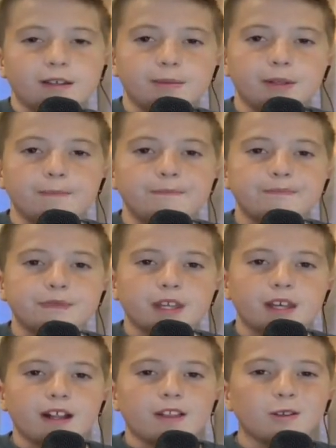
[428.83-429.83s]
but
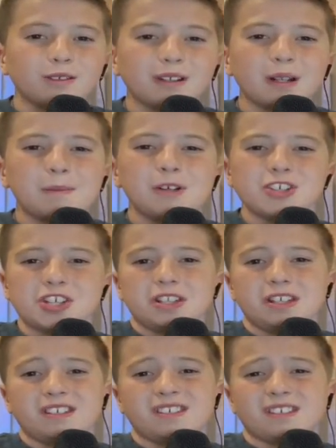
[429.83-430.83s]
we're really pushing
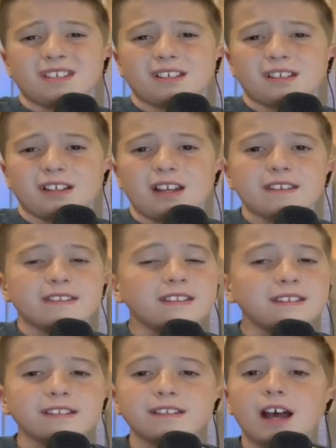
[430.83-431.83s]
this. Is
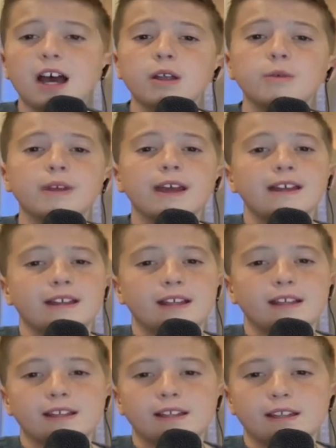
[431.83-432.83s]
this is not okay.
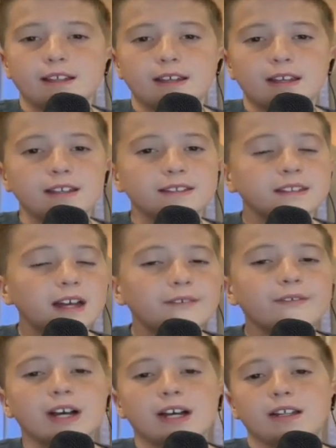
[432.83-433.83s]
It's not
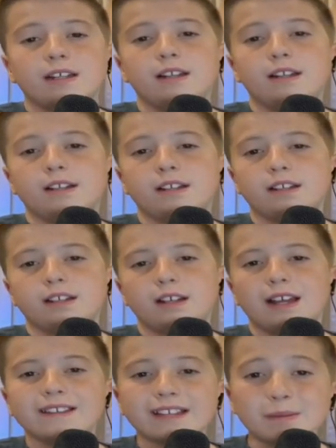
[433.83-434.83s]
fine.
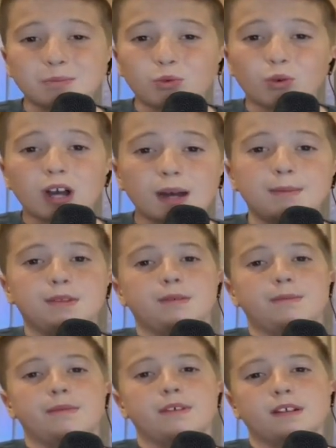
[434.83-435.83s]
It's a problem.